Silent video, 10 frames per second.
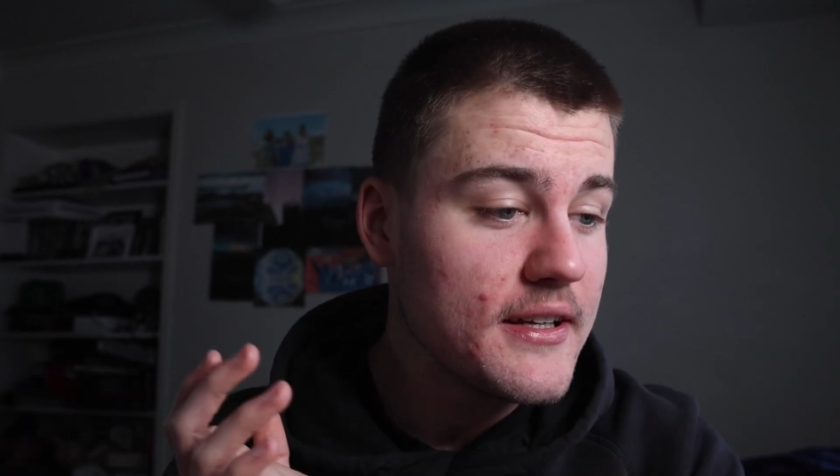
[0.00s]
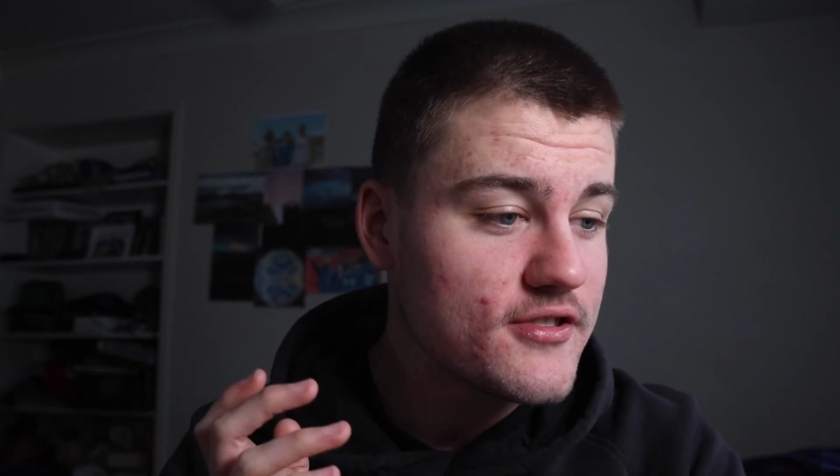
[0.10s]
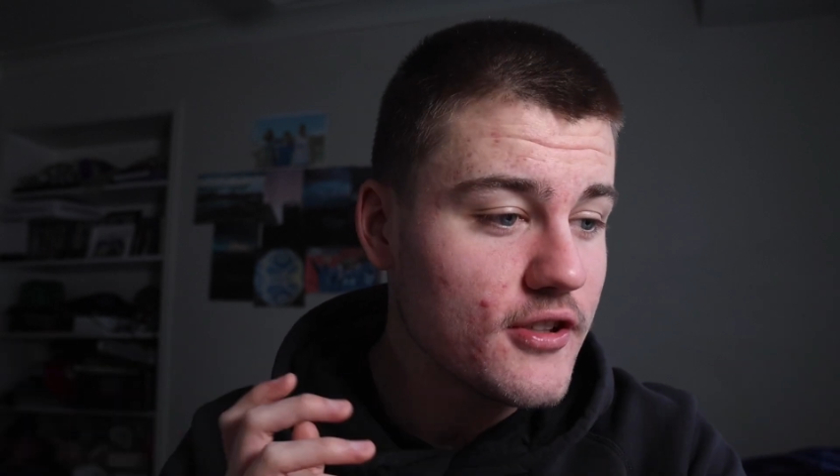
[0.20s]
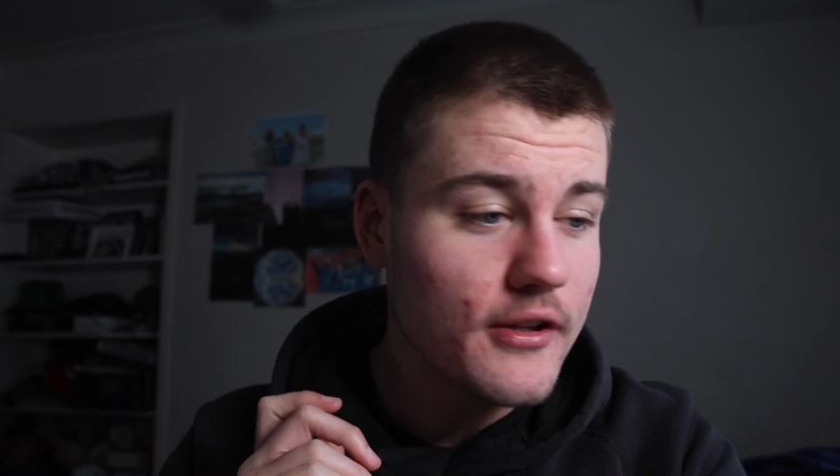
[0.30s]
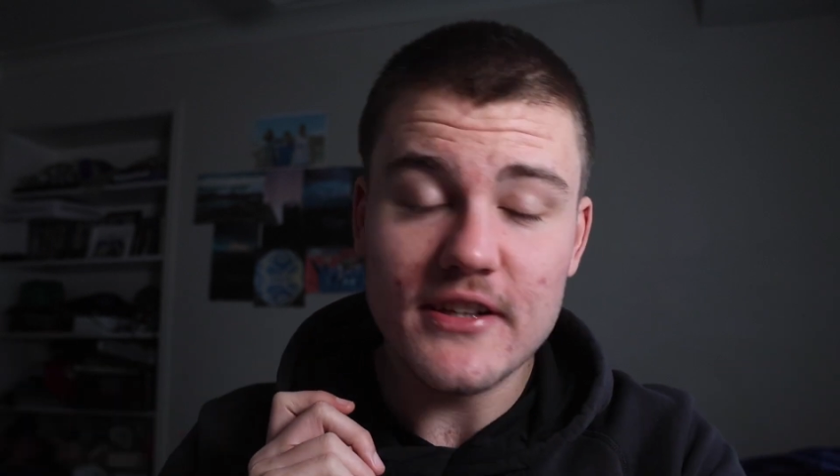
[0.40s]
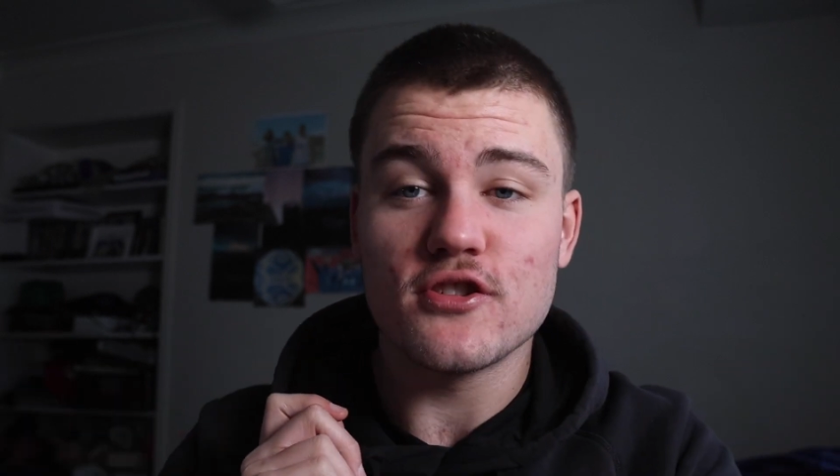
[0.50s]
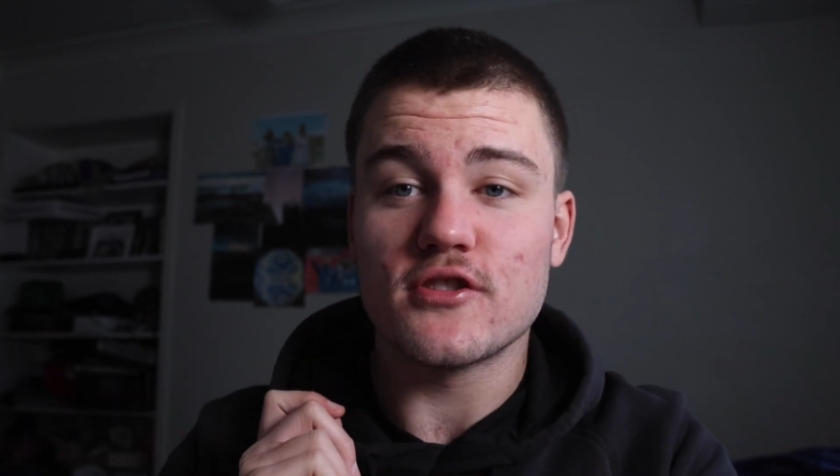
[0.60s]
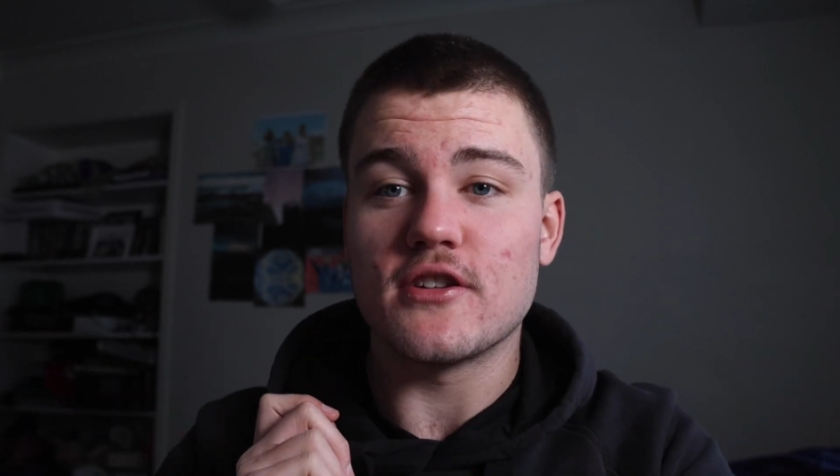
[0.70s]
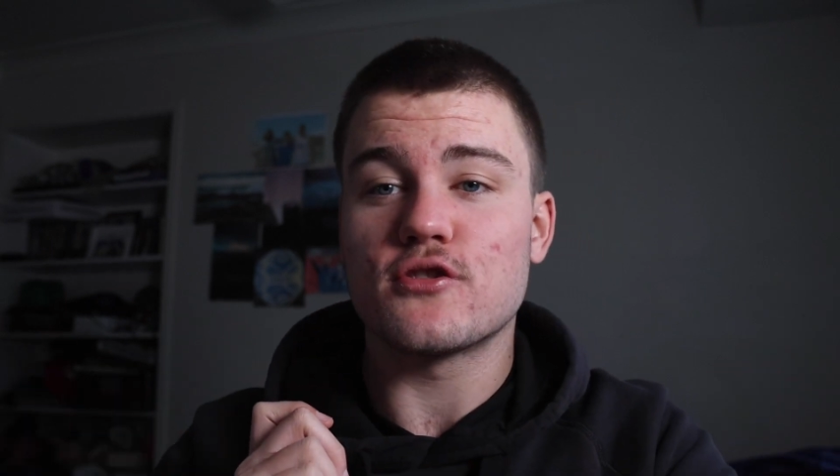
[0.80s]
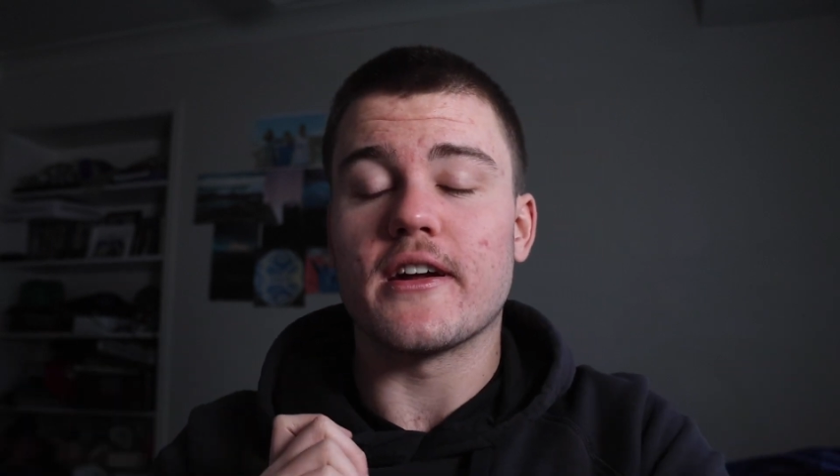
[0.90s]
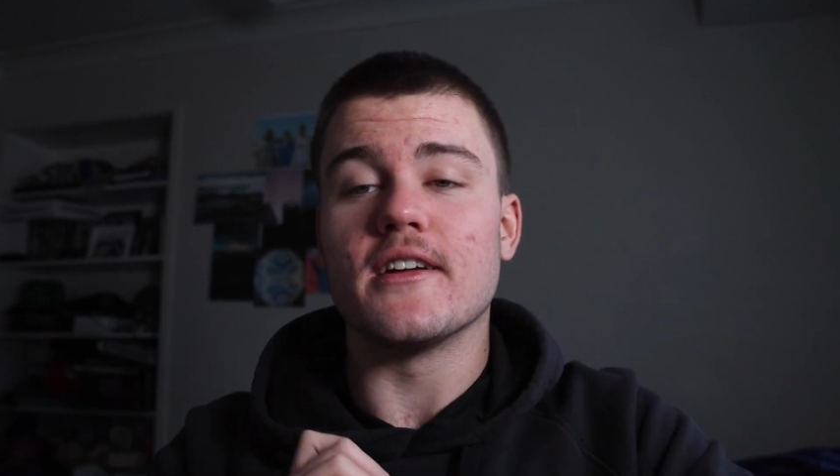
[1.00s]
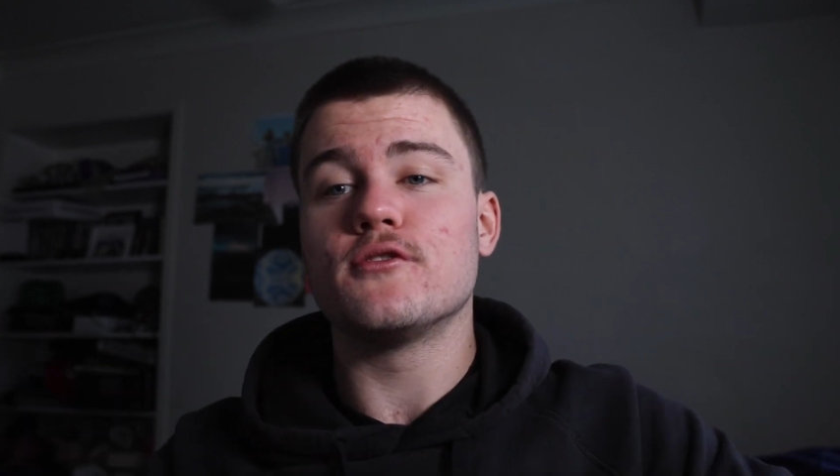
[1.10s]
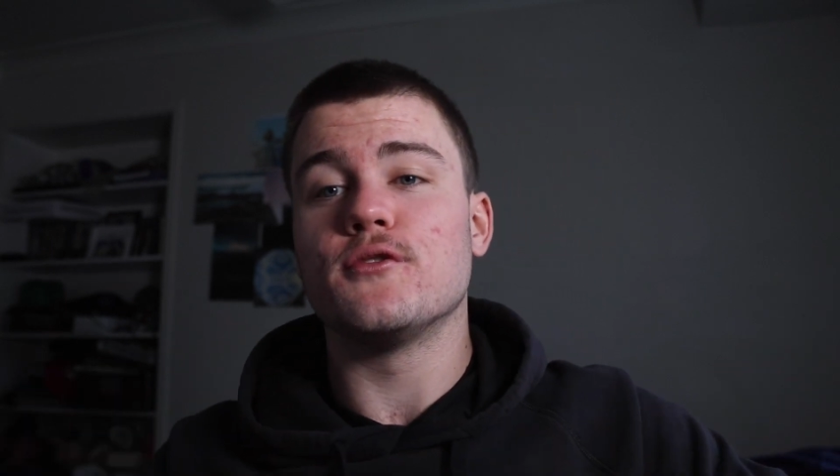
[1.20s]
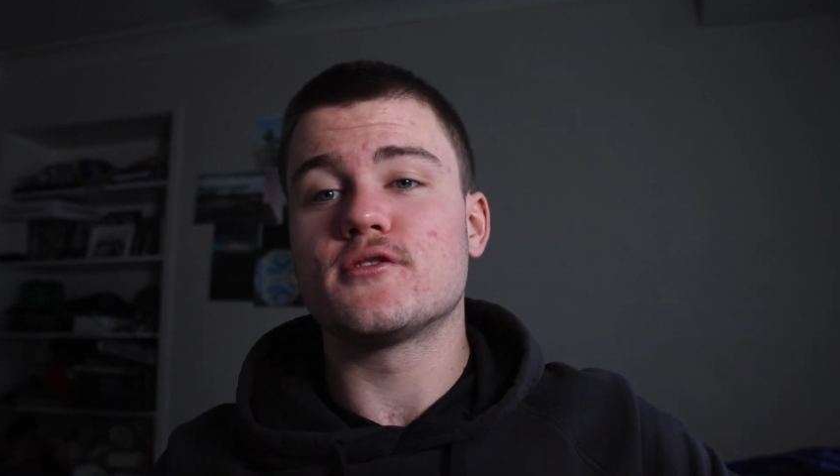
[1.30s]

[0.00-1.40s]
So let's just get straight into it.